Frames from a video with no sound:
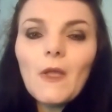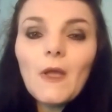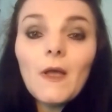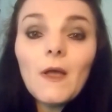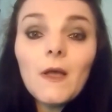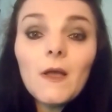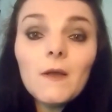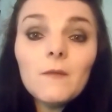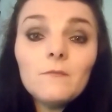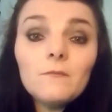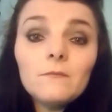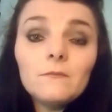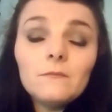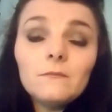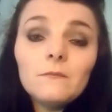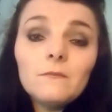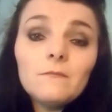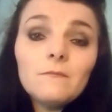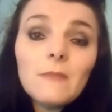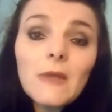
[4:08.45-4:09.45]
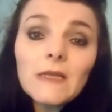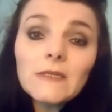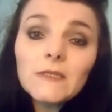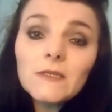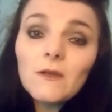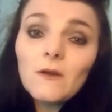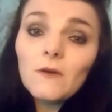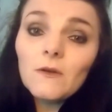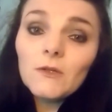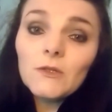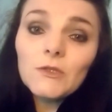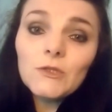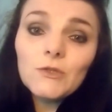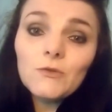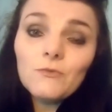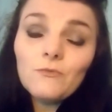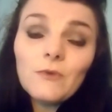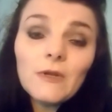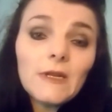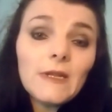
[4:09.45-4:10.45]

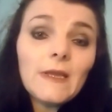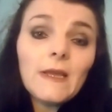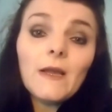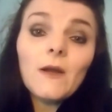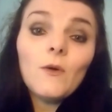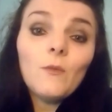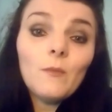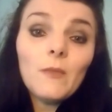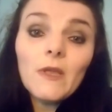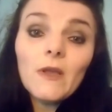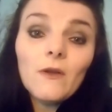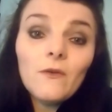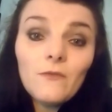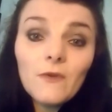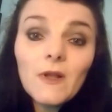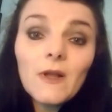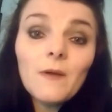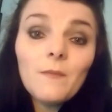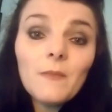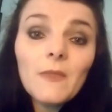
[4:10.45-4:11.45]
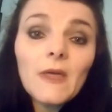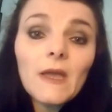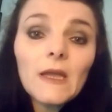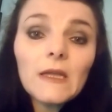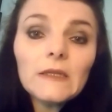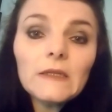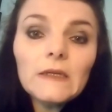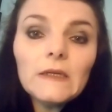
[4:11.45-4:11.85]
massage really helped me overcome that,